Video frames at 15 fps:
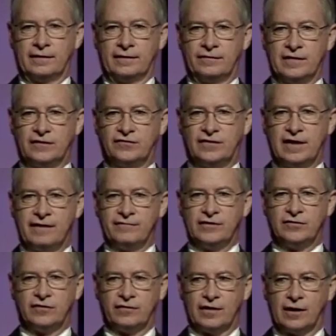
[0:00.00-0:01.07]
that's given
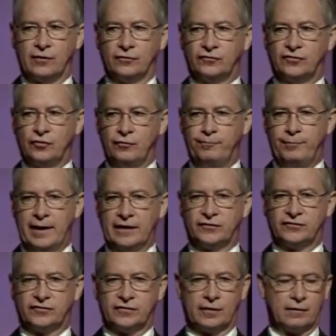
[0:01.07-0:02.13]
to those who
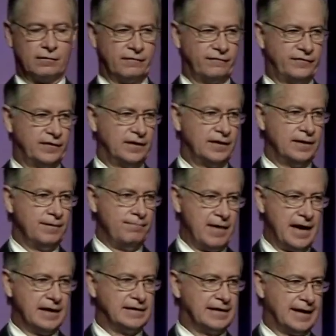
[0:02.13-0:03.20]
best serve
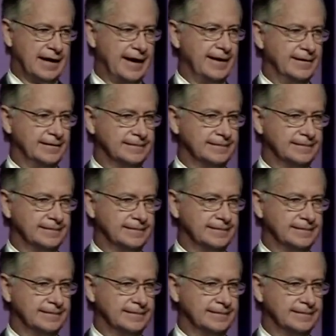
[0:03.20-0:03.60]
mankind.